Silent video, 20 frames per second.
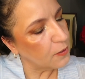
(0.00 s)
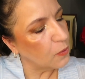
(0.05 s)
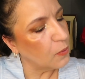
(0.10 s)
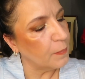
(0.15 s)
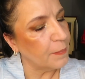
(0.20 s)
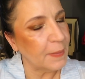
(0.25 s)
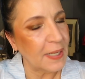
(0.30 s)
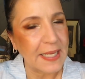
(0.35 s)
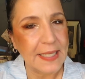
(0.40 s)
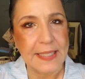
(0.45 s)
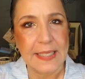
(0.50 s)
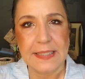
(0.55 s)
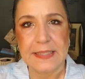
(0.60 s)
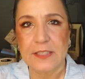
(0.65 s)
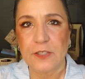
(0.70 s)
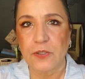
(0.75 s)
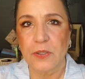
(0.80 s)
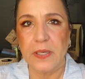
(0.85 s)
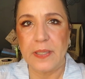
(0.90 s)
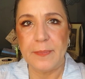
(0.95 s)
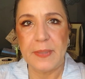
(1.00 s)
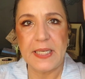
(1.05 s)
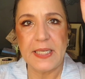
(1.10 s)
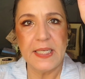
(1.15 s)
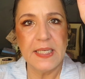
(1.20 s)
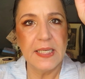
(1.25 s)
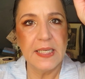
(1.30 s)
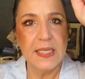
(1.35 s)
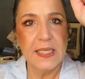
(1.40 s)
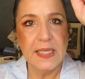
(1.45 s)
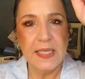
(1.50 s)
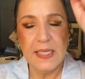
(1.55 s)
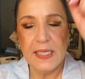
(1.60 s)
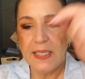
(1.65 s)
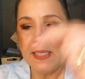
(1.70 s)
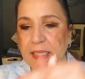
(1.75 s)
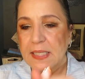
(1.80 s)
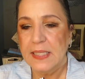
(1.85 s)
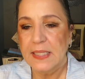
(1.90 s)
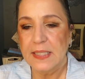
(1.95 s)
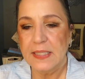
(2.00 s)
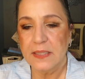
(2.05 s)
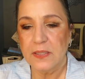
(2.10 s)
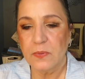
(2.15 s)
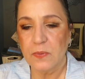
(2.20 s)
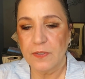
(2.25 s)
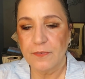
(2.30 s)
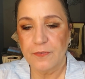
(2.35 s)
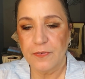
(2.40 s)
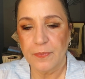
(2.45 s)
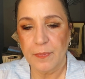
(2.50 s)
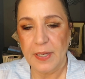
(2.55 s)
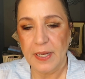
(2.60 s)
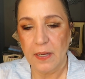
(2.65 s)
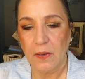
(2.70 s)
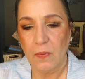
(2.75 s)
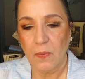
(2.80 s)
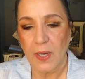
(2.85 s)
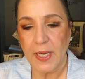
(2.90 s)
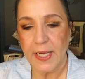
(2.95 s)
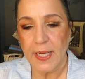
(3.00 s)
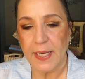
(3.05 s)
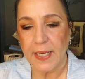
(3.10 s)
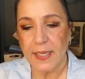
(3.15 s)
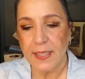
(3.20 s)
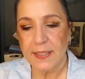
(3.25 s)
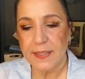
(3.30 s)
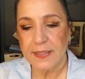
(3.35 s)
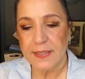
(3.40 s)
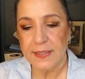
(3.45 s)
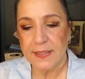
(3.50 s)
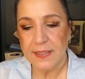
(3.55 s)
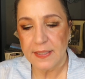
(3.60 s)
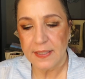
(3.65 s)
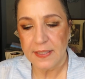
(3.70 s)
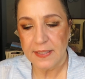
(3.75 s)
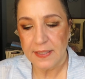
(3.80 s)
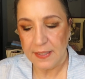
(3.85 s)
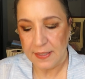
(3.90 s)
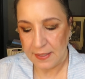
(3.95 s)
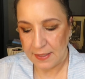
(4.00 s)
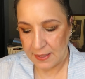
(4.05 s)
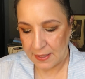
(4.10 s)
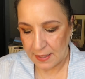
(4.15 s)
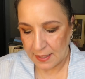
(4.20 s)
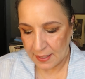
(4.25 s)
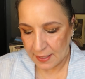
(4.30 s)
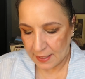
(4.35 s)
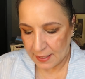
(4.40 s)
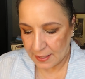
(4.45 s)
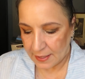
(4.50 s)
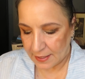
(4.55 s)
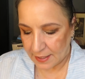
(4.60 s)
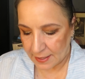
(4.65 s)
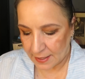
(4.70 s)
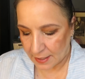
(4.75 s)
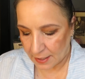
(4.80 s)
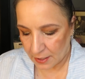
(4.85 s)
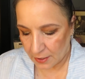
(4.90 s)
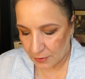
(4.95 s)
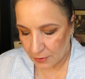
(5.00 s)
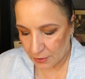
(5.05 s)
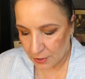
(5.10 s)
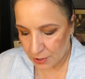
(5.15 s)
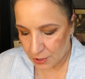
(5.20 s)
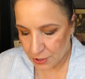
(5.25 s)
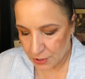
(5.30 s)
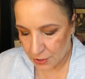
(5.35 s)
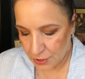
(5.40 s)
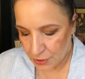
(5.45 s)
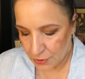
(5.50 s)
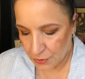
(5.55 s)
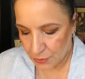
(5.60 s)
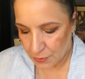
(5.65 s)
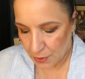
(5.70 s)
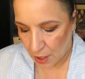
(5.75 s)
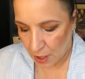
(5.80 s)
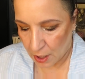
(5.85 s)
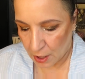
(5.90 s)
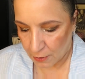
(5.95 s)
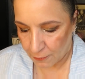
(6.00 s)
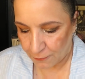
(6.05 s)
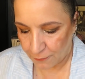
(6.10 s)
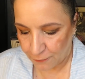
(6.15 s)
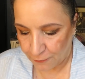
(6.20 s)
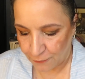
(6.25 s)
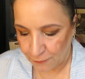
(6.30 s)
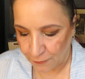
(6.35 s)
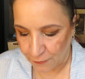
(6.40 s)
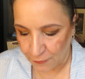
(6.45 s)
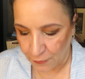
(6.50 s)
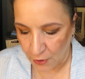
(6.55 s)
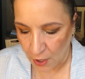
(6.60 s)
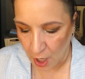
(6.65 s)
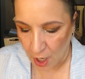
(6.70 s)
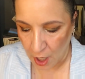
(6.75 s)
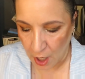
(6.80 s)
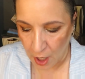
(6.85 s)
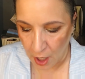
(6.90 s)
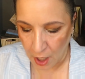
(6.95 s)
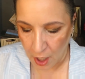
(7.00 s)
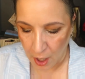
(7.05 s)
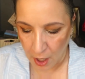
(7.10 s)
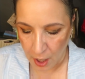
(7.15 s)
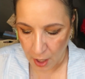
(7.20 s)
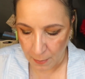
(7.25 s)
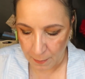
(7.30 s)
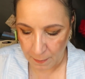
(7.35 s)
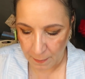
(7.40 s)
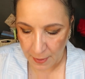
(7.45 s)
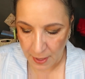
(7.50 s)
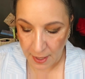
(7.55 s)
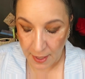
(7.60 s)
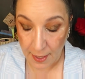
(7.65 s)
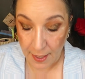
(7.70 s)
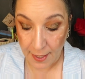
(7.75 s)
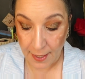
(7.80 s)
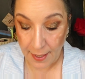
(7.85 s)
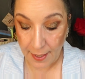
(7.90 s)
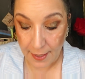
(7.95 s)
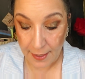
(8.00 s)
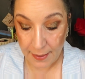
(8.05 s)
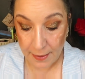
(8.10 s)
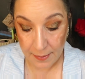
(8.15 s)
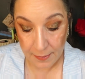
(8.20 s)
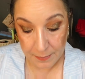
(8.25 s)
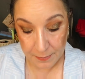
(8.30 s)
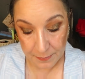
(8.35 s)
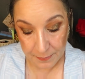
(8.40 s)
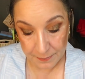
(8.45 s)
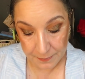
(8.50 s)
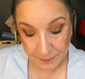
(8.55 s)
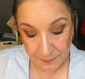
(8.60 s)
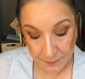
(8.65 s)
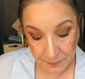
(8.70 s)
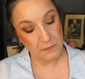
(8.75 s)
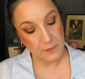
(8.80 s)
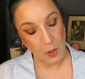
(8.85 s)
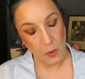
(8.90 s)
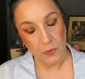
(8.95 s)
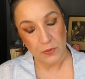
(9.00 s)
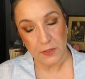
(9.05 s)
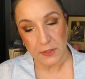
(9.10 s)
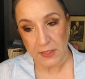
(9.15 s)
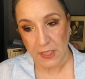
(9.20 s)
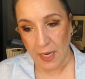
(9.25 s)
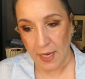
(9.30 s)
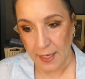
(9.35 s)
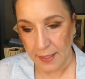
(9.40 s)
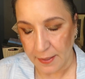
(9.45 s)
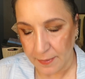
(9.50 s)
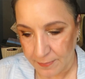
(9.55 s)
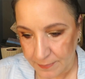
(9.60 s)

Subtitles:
Oh man, that's creamy. This one from LYS. The other two are from Odin's Eye.